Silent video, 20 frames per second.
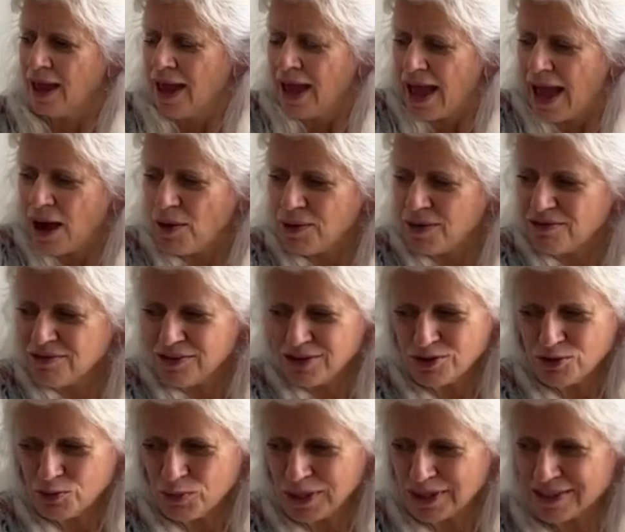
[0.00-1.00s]
However,
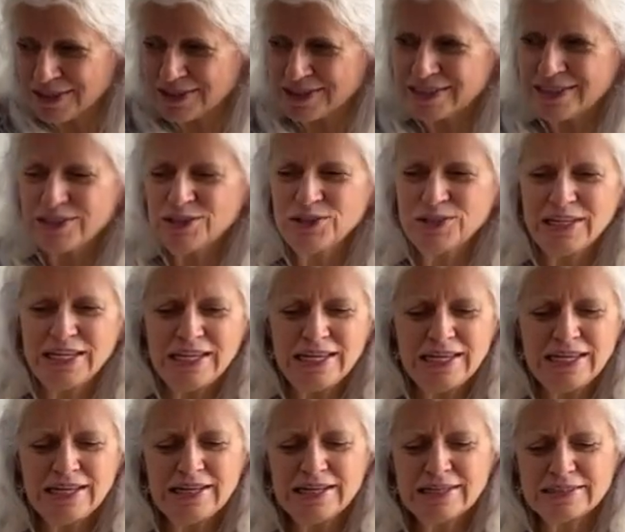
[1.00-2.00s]
you will still
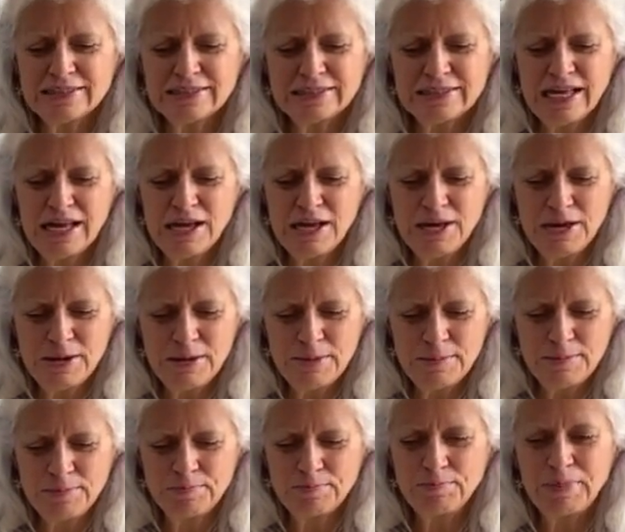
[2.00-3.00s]
need
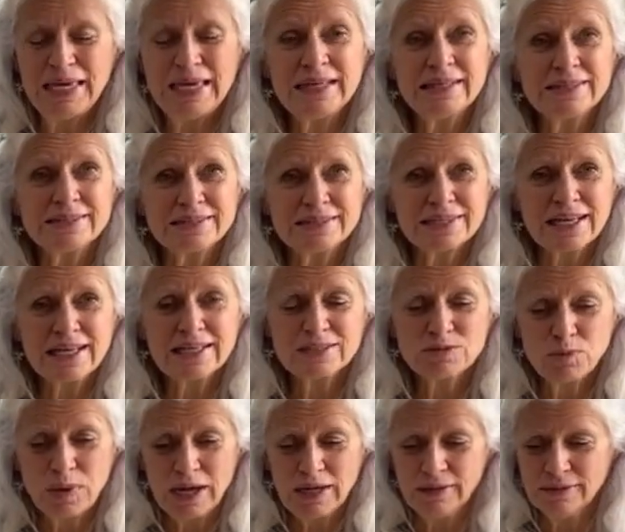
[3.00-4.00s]
some pins as
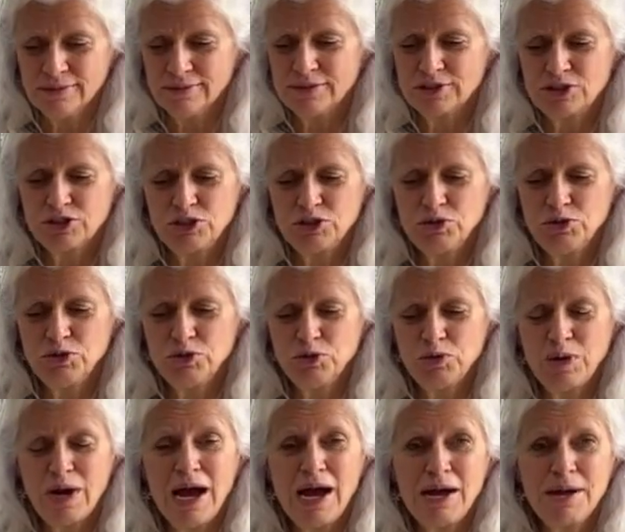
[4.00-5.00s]
well
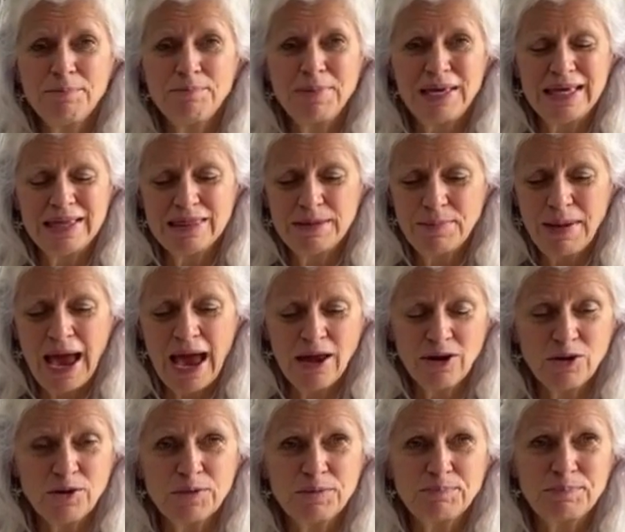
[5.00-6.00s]
to pin the
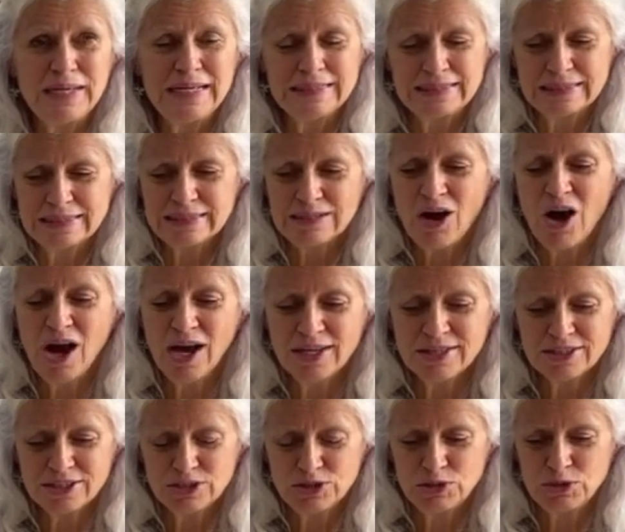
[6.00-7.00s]
pattern pieces
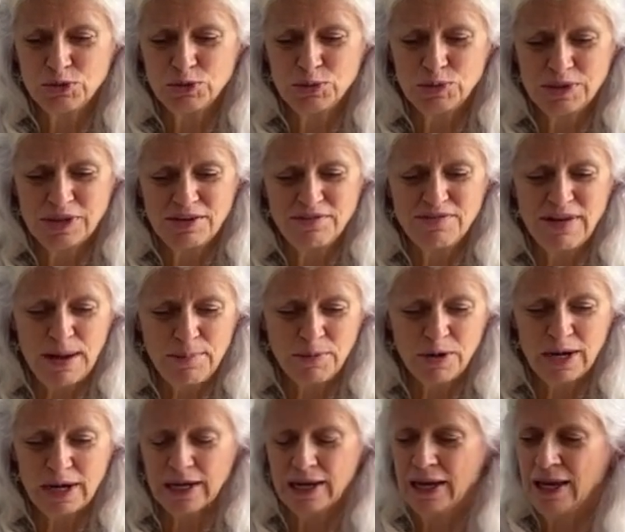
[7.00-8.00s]
onto the
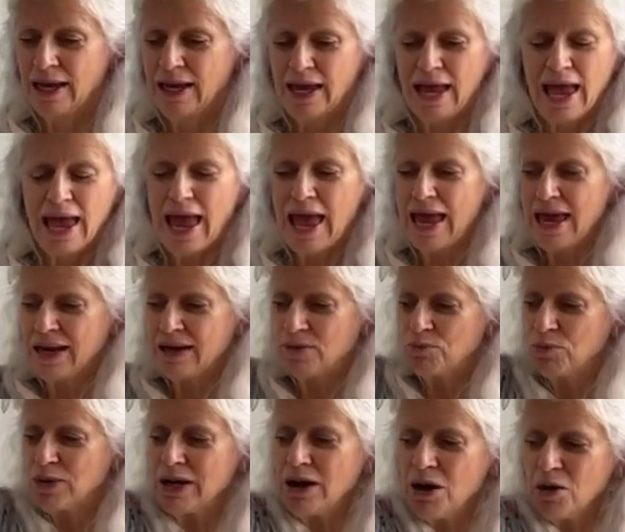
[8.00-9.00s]
fabric. And
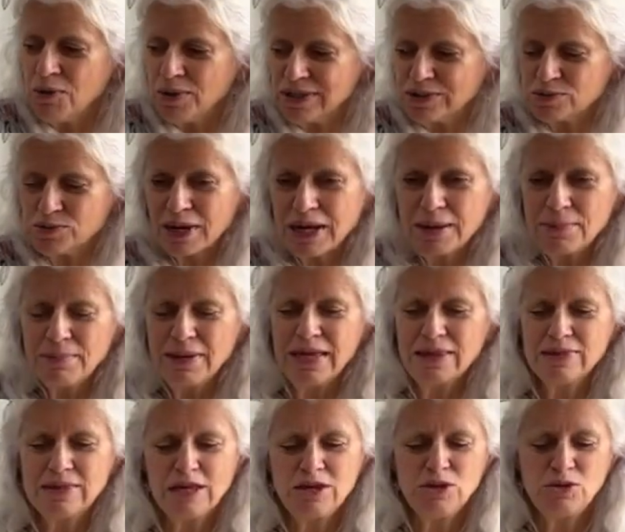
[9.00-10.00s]
we always
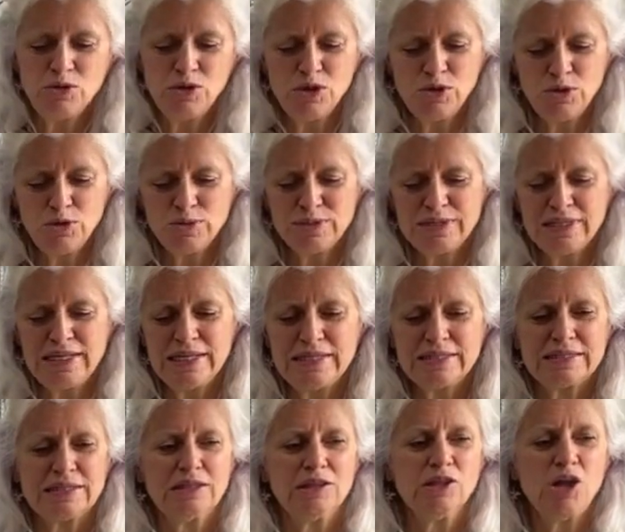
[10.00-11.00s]
recommend that you use
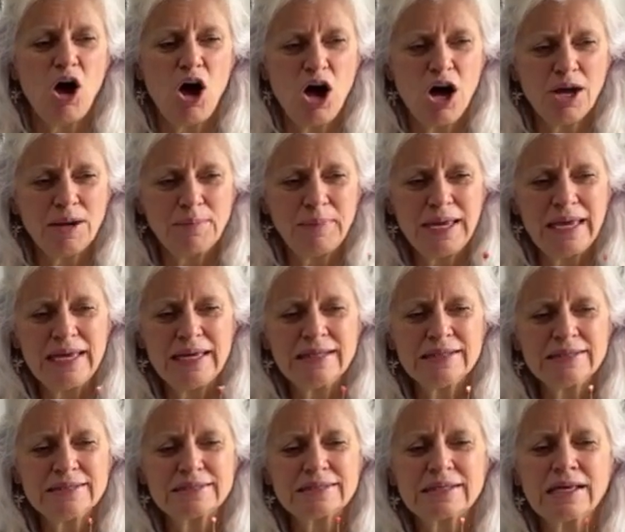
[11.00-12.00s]
these long
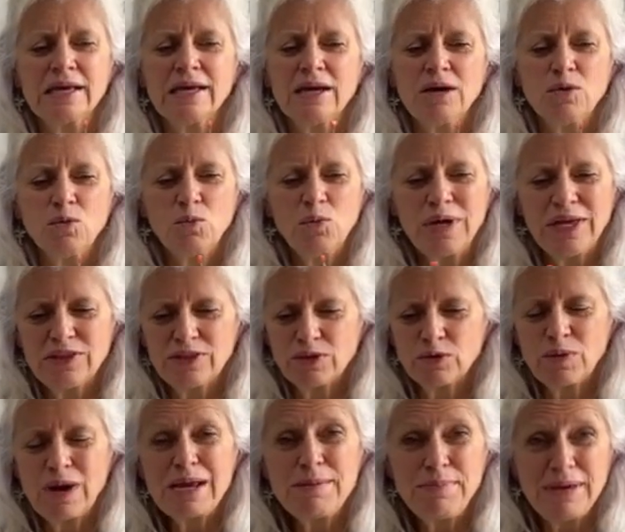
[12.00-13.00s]
pins with
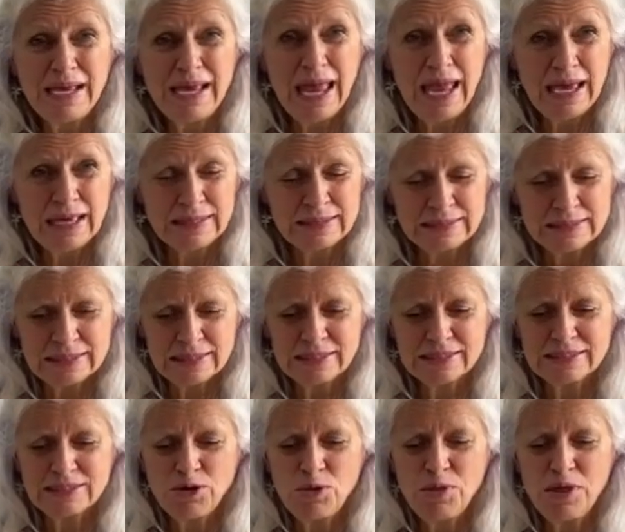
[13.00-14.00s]
great big heads
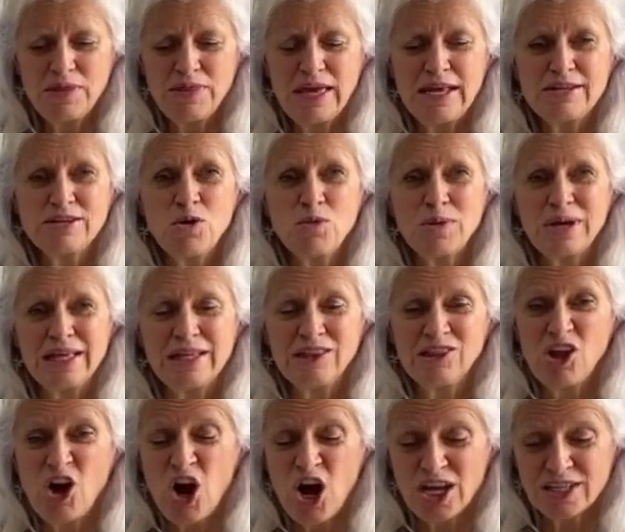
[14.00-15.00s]
so that they don't get
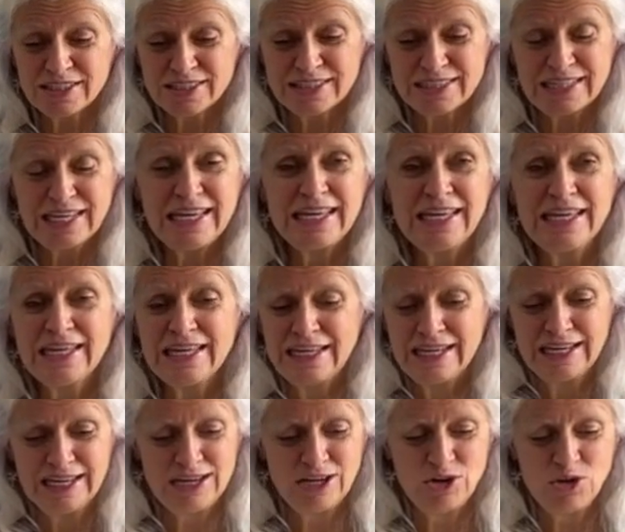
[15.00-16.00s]
lost
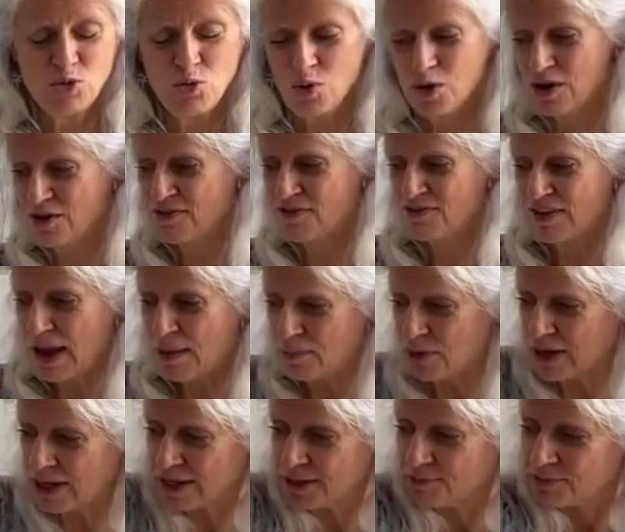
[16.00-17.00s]
in your
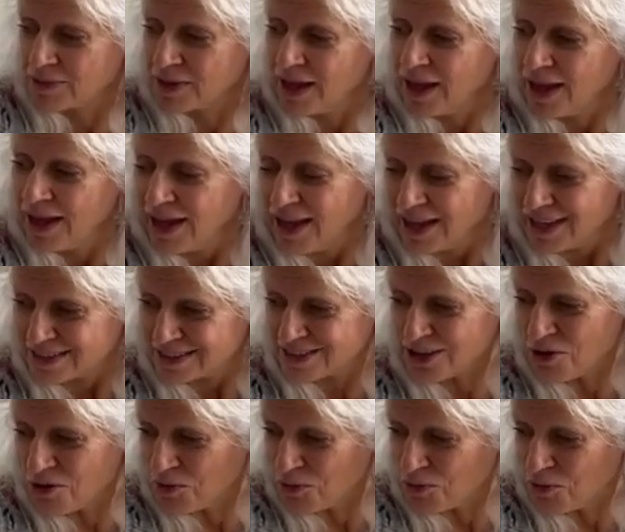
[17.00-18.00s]
fabric.
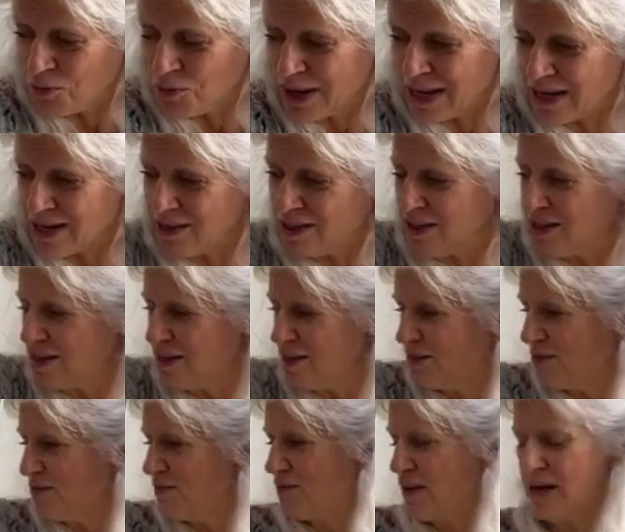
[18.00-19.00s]
So one of
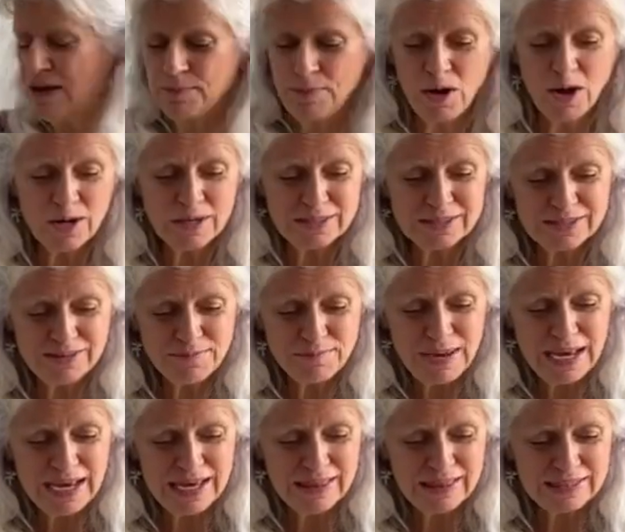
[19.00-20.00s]
the fun parts of
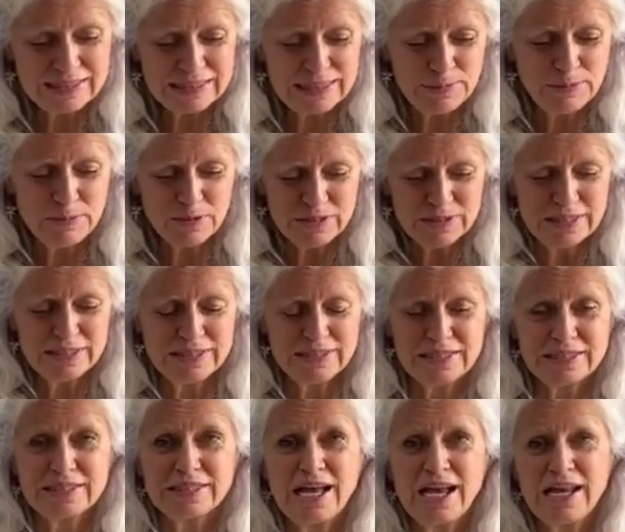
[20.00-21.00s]
making the slippers is
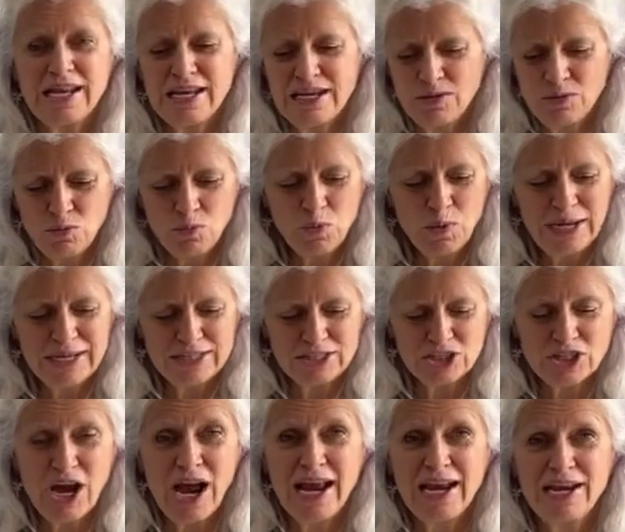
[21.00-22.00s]
deciding which
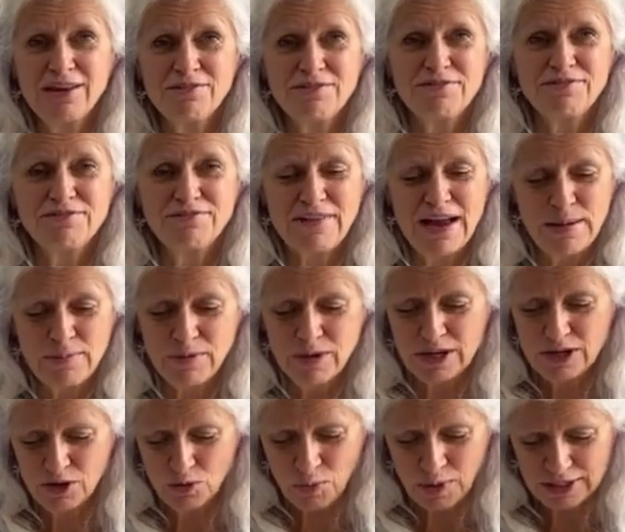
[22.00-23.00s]
kind of
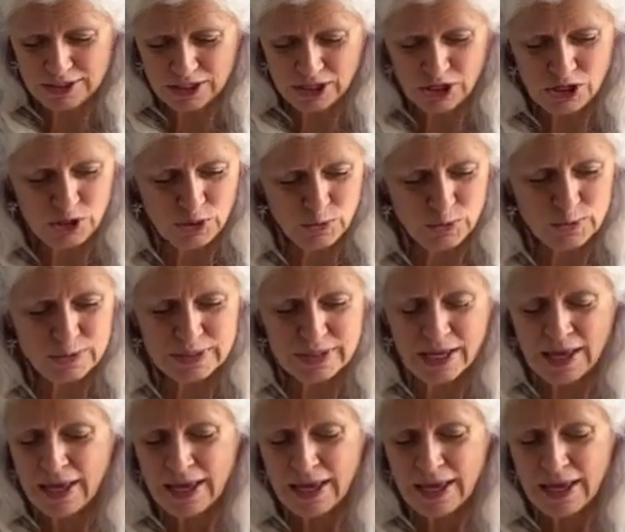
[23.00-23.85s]
fabric you want to use.